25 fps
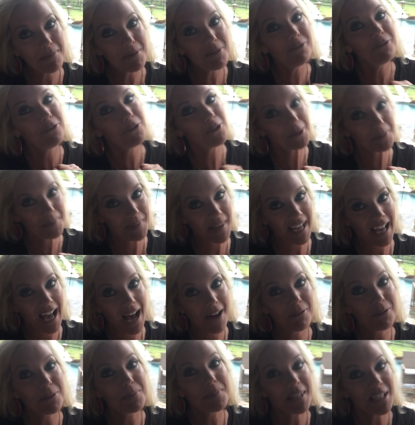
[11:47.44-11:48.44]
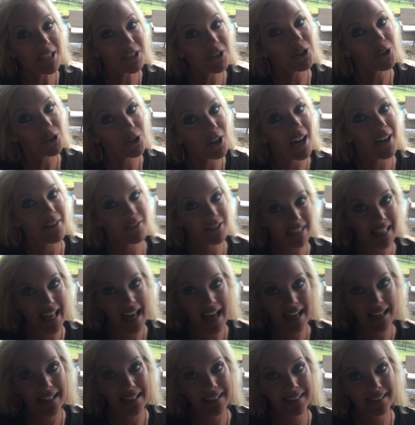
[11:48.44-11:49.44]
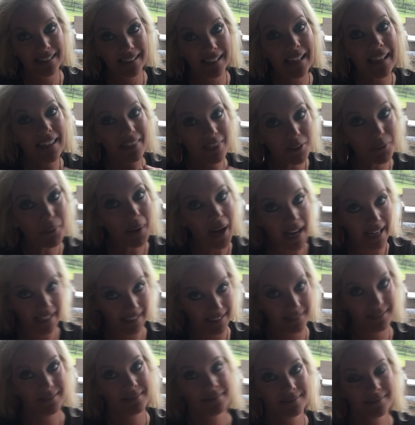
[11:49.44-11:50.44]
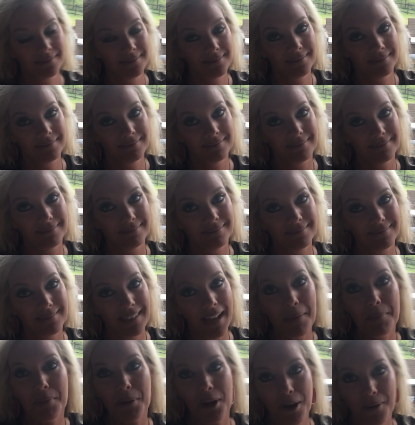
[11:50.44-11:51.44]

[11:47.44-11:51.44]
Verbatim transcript: before me, I will be at your graveside in the rain. I